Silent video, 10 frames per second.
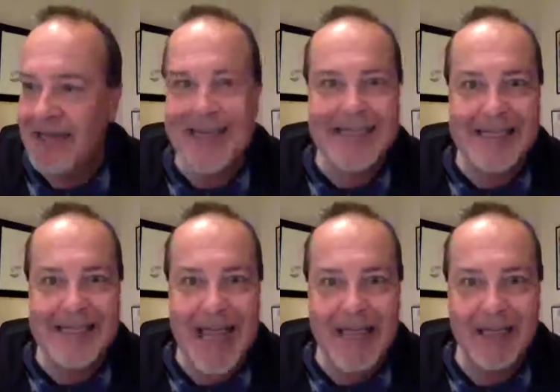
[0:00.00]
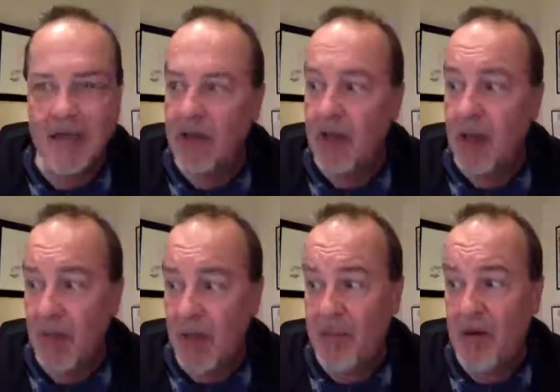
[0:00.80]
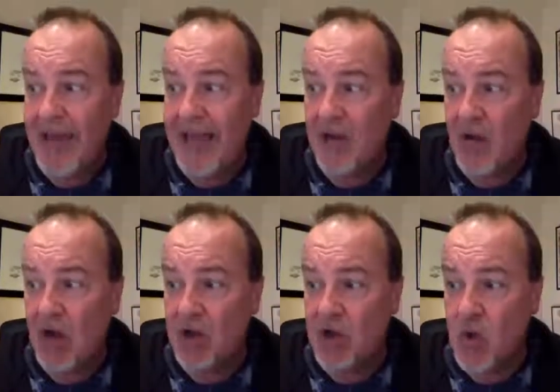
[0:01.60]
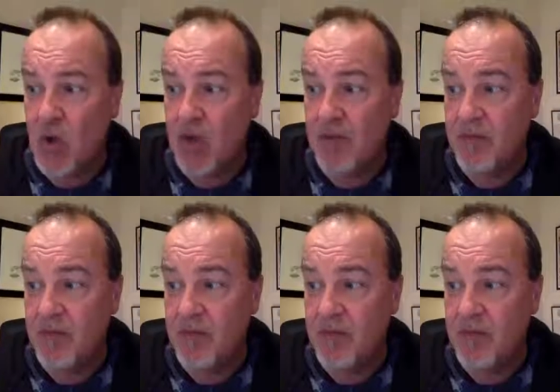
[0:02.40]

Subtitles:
Leslie said, popping her head around the door.